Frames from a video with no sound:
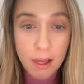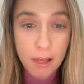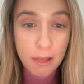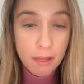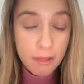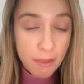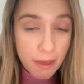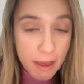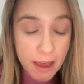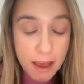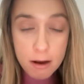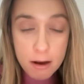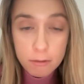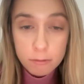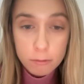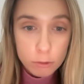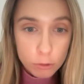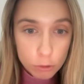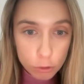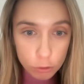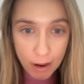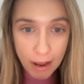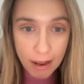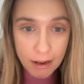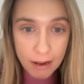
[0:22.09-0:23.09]
They are on
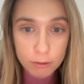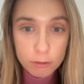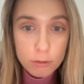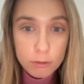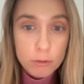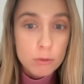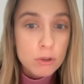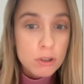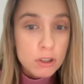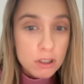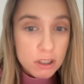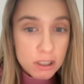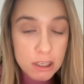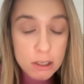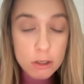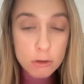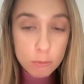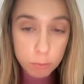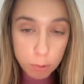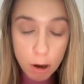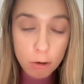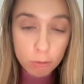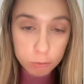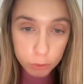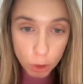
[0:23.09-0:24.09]
track to concede
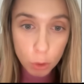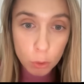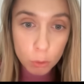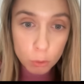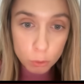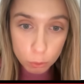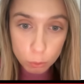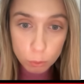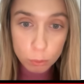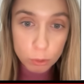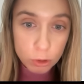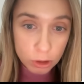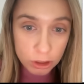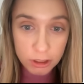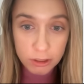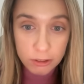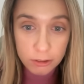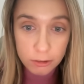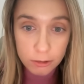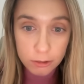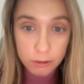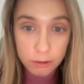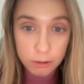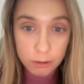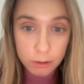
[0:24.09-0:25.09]
12 goals all
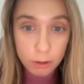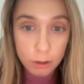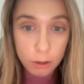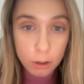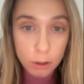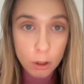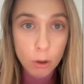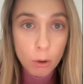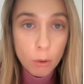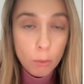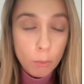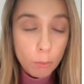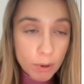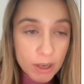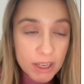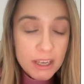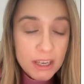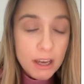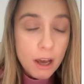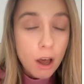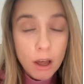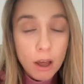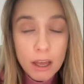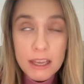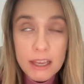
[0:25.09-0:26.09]
season. We
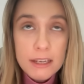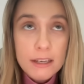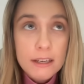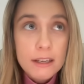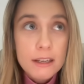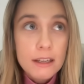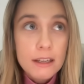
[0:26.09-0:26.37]
are a